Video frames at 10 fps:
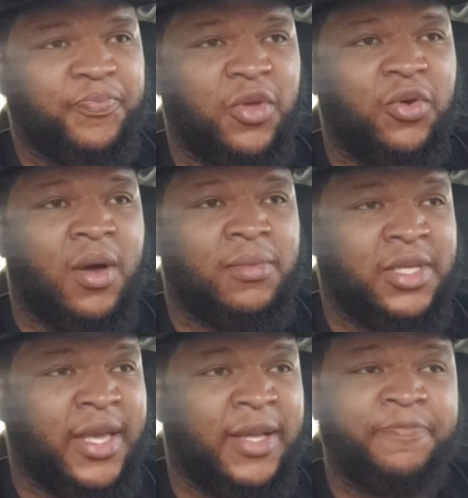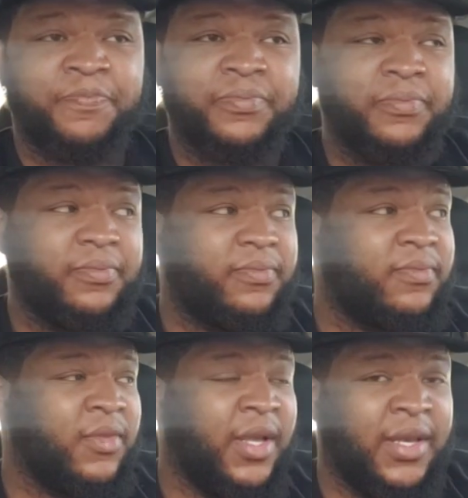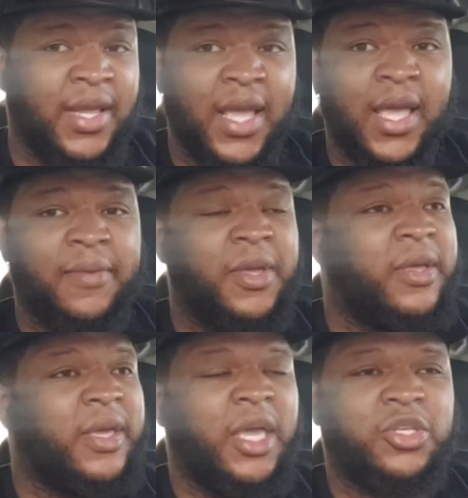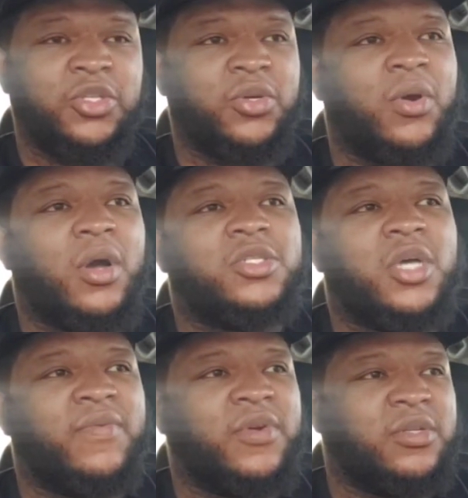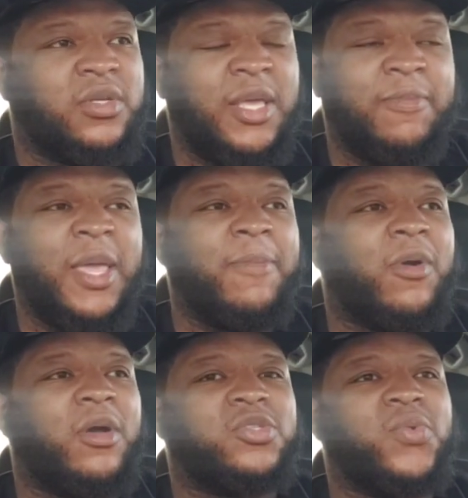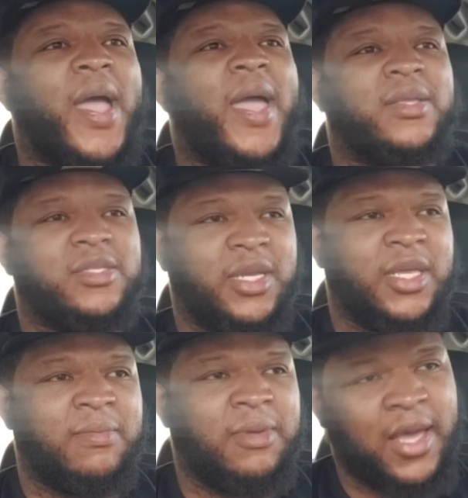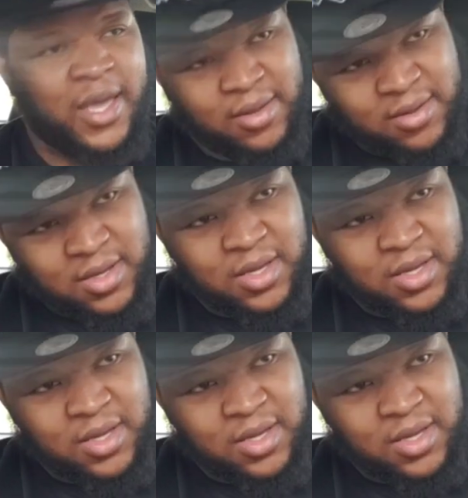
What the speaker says: You know what I'm saying? And then he took the crossover. He brought swag into the NBA.